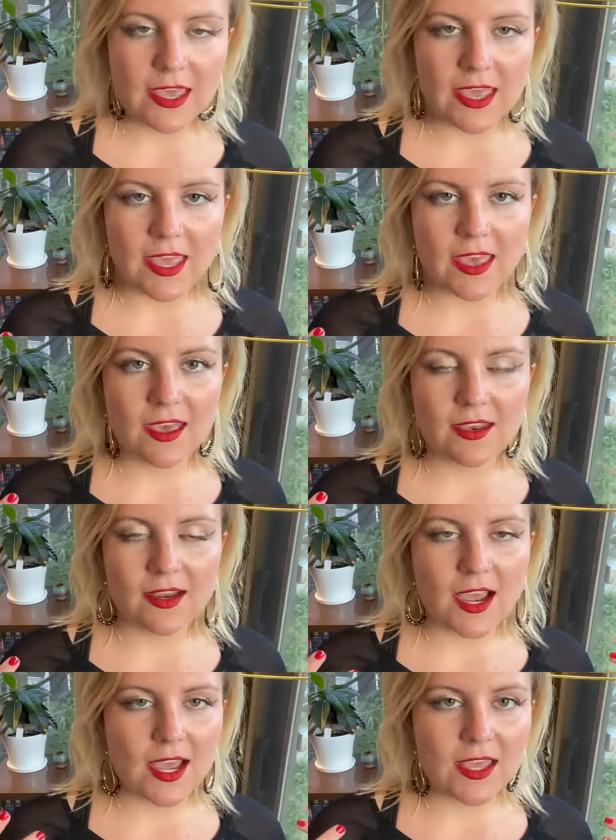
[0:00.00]
And
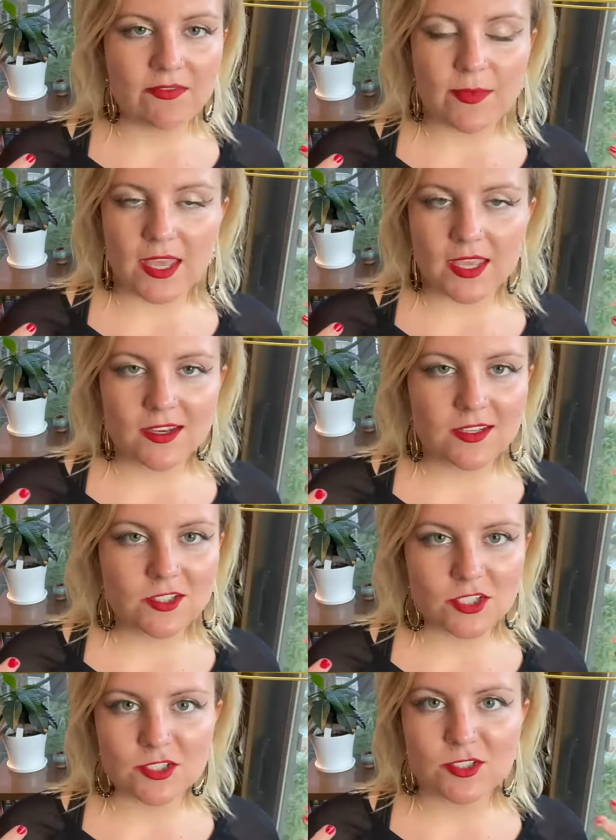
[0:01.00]
I have made
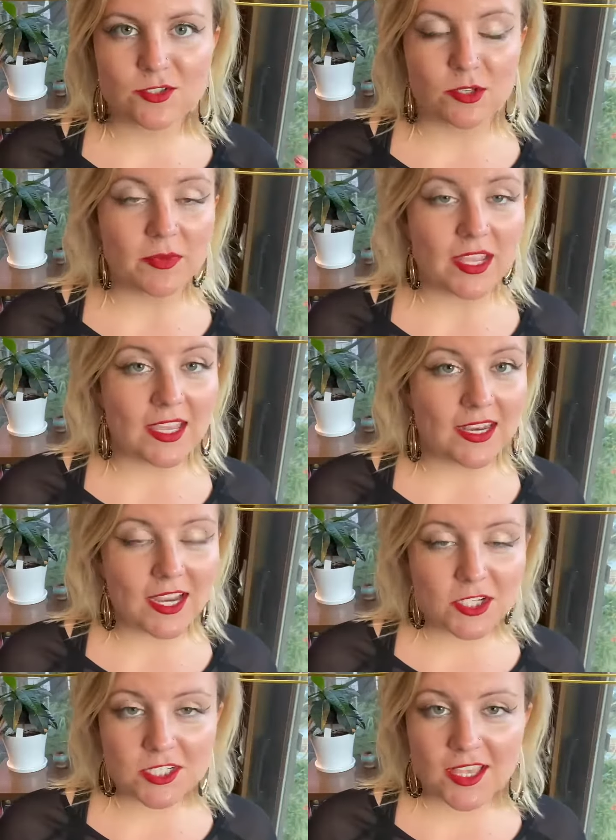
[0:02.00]
just so many
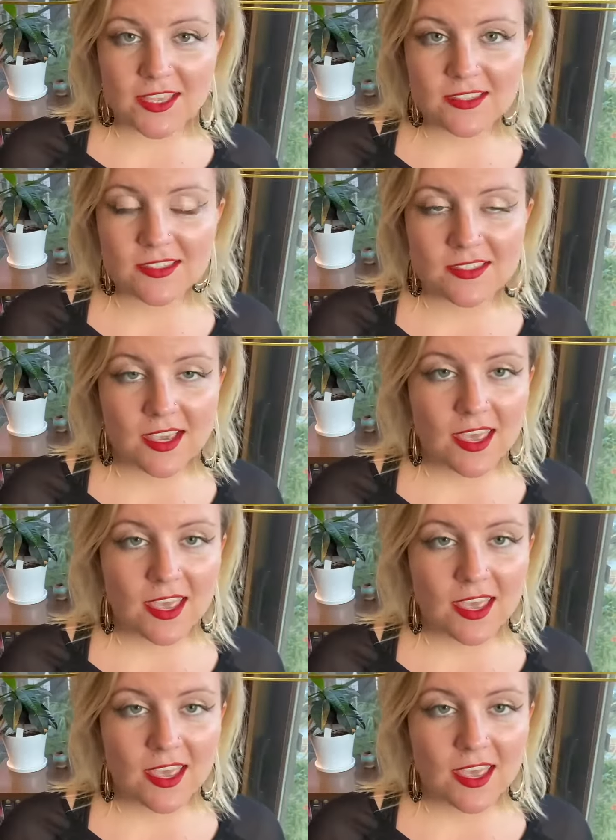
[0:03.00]
connections